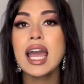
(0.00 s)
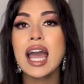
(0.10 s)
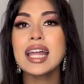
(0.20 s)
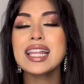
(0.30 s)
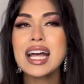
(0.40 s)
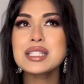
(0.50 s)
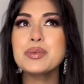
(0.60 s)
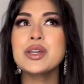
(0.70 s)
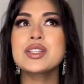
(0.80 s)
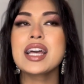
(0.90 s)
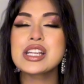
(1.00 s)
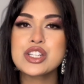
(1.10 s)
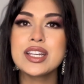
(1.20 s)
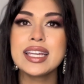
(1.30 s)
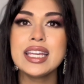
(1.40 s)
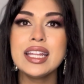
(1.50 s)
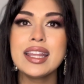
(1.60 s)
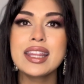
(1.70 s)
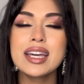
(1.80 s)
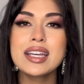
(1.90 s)
And that's because actually
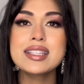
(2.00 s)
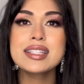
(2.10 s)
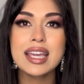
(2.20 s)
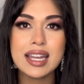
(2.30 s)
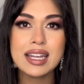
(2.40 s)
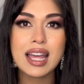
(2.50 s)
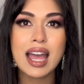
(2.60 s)
the skin